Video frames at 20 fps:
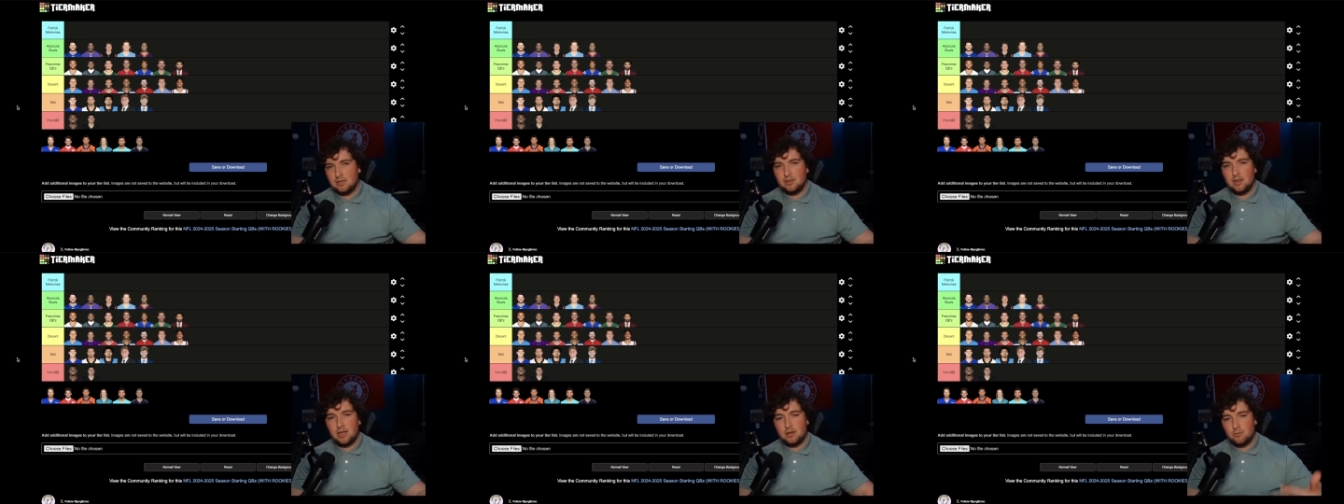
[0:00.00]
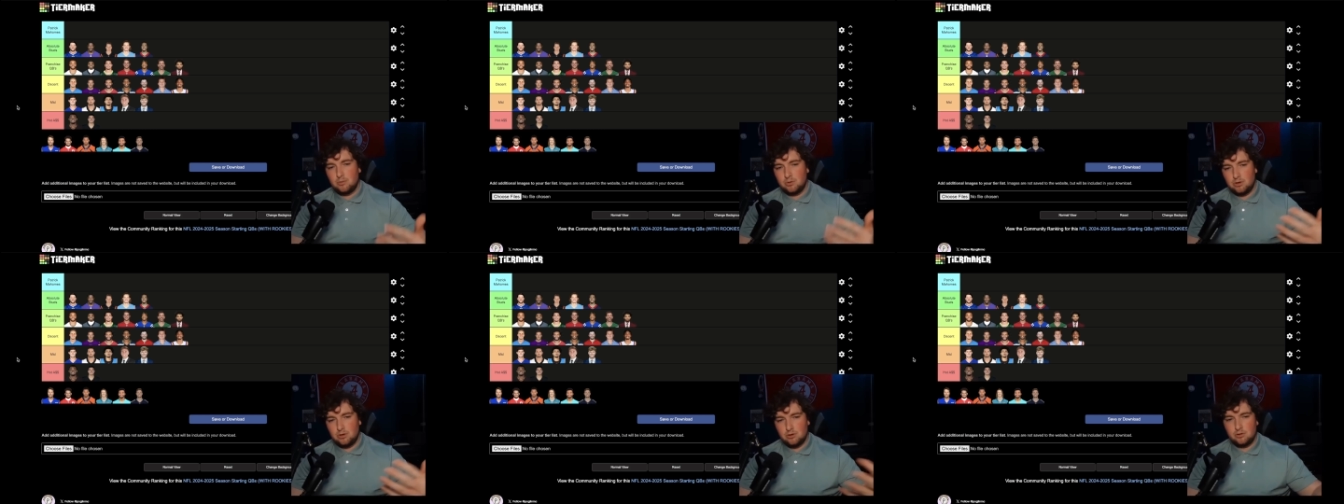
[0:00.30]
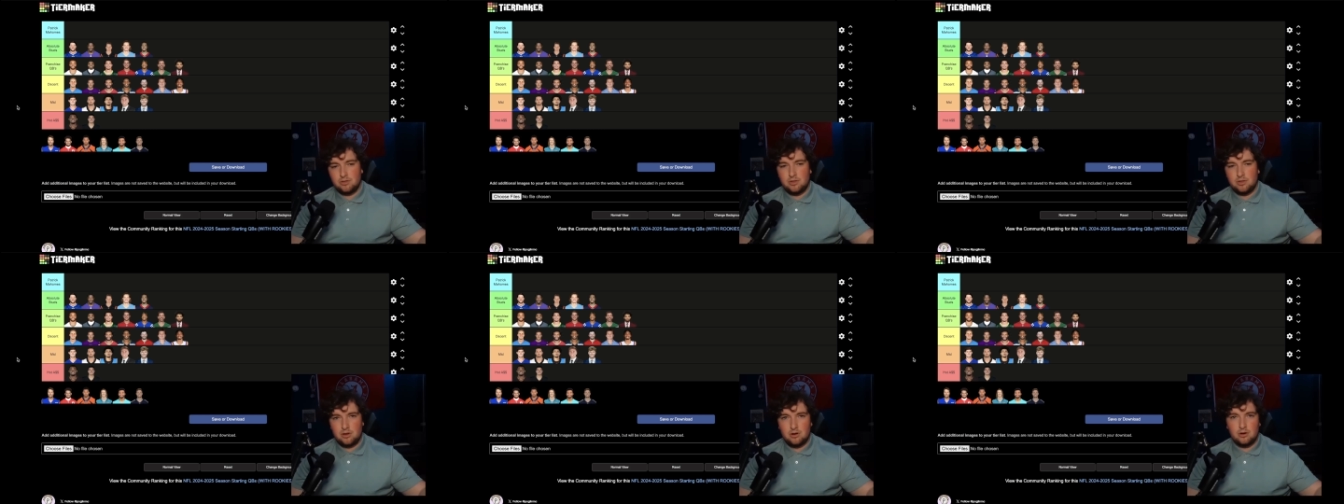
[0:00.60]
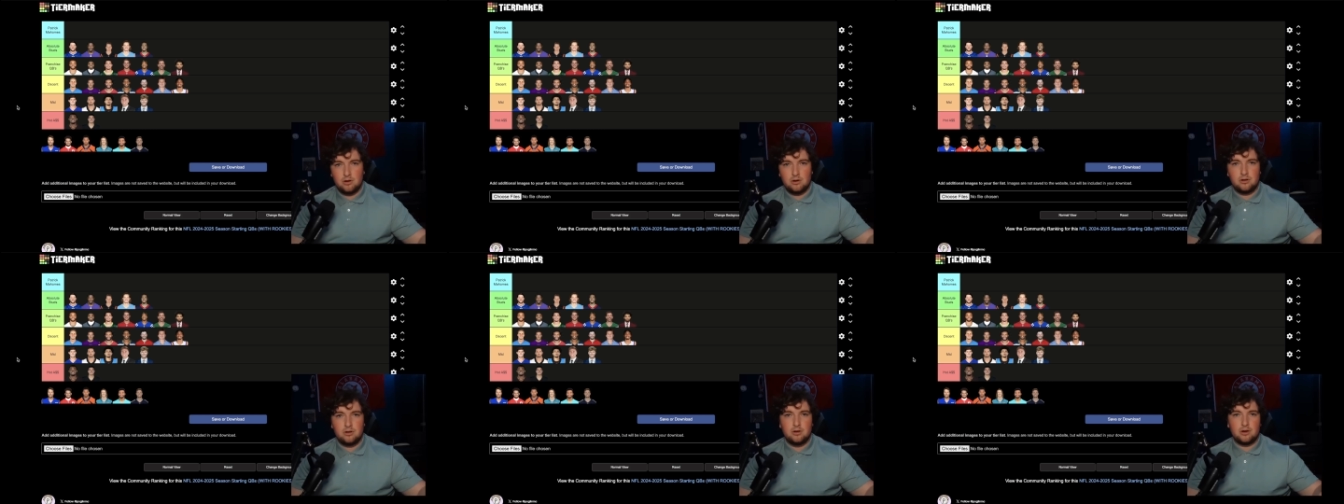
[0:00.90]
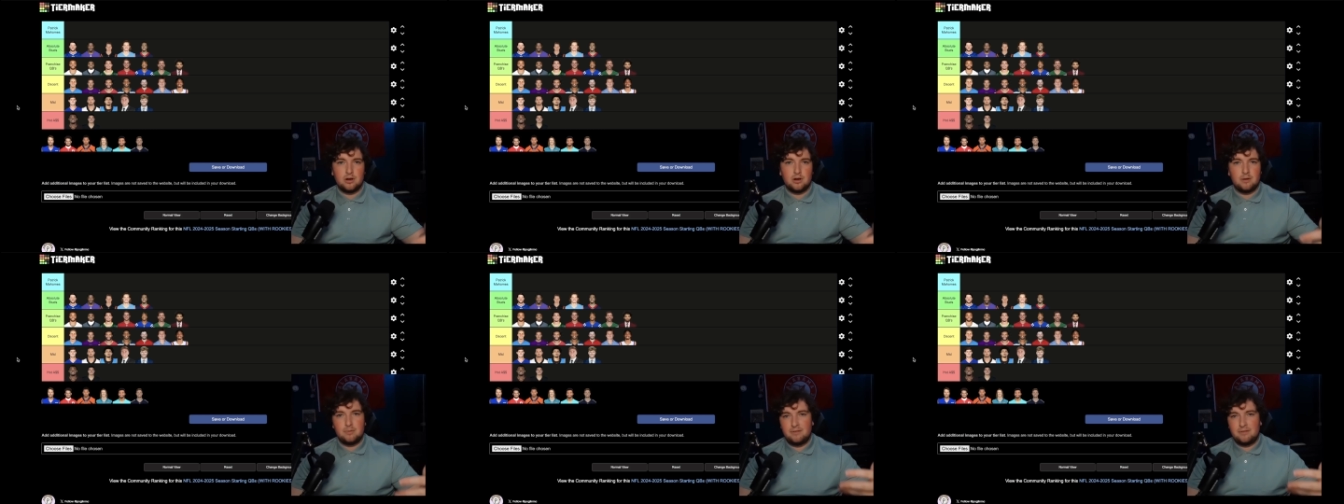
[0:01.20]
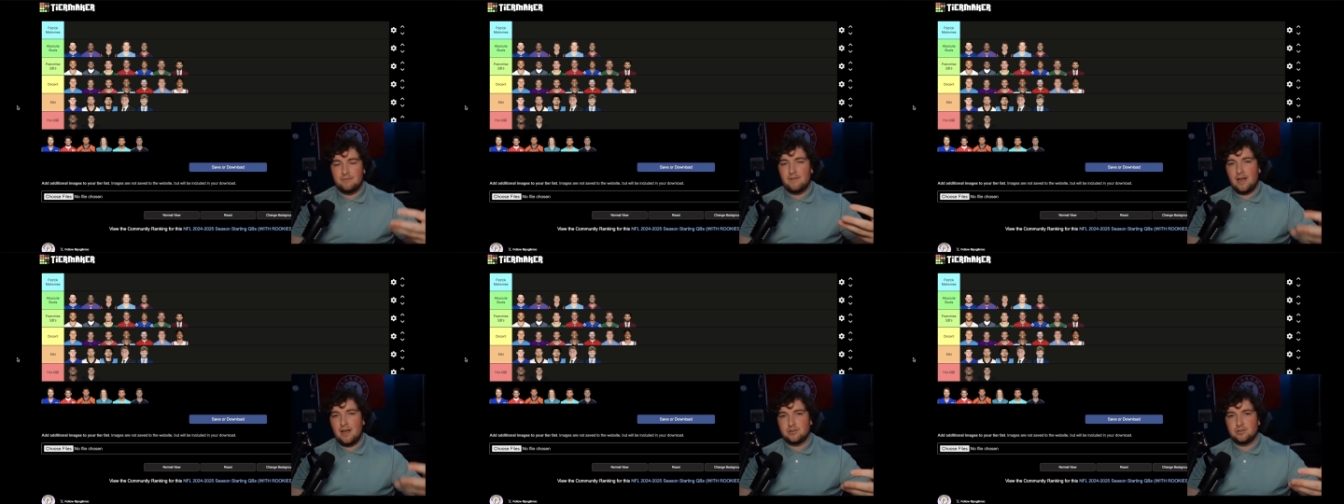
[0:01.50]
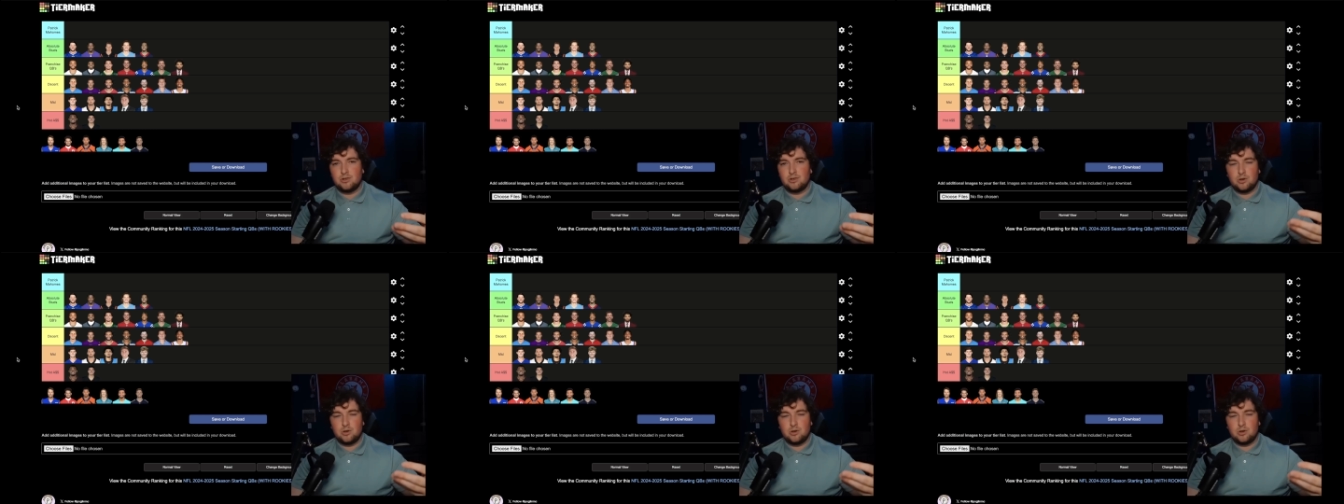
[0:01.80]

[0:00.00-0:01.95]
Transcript: like, when you're thinner, you're going to be faster,